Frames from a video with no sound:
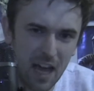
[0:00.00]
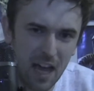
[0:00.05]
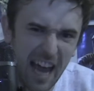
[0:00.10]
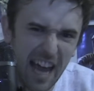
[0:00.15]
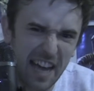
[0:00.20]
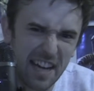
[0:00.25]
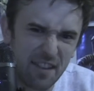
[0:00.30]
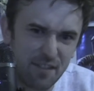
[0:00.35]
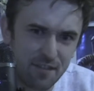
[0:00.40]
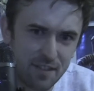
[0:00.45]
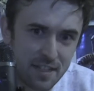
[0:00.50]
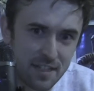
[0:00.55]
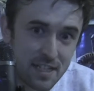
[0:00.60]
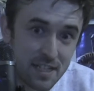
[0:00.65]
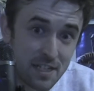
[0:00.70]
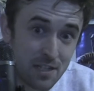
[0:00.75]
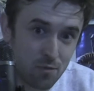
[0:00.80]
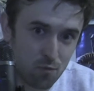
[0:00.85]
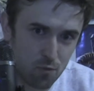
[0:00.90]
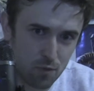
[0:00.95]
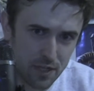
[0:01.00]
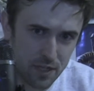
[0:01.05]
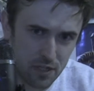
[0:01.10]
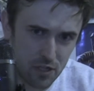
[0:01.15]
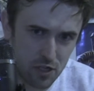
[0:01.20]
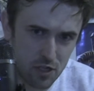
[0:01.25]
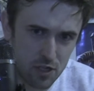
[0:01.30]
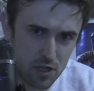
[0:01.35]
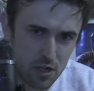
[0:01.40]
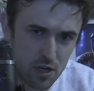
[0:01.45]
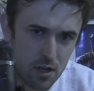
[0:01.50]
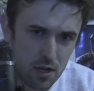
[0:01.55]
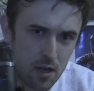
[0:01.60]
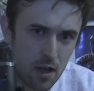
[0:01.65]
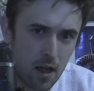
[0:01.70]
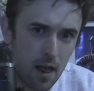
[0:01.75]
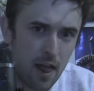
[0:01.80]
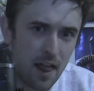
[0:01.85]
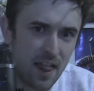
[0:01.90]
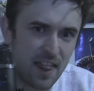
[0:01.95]
And if it didn't reach
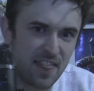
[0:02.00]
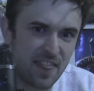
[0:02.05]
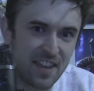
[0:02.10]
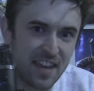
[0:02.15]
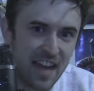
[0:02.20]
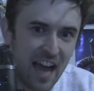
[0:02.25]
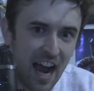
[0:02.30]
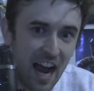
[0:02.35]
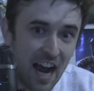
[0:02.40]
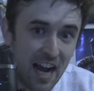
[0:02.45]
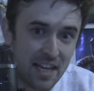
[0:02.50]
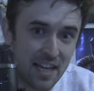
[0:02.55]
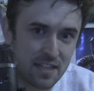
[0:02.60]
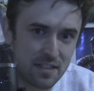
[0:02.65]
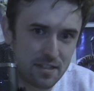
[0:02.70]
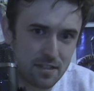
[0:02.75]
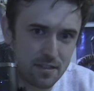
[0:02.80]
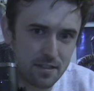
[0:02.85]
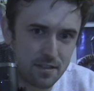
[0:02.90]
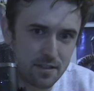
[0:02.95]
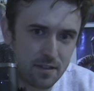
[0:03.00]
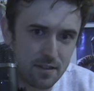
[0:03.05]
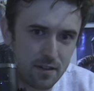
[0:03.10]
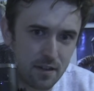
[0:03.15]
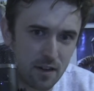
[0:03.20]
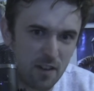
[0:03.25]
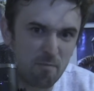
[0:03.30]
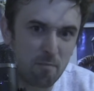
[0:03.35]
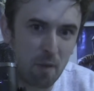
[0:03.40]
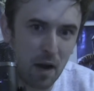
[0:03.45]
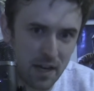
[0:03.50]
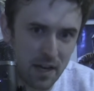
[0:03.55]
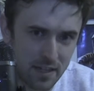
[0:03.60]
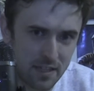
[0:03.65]
the highest of my